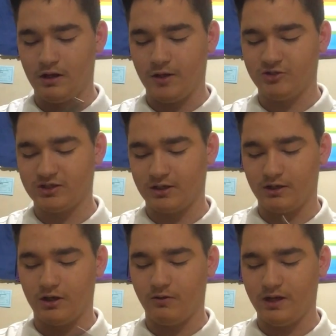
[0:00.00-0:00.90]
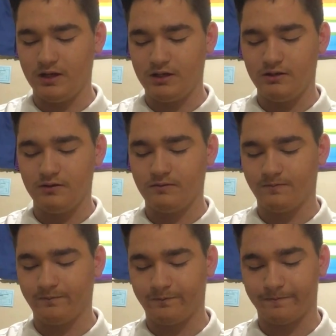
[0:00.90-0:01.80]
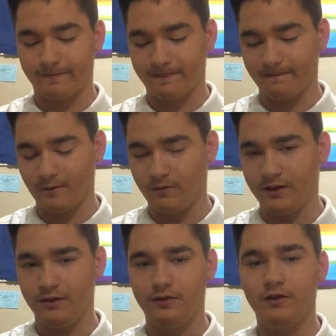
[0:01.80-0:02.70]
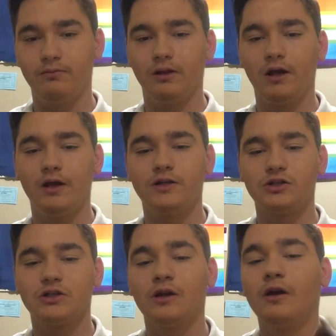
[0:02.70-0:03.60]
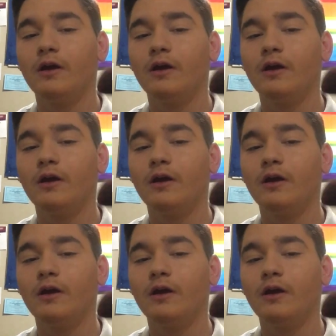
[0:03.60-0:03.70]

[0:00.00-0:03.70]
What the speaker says: I'm just gonna go in with the blush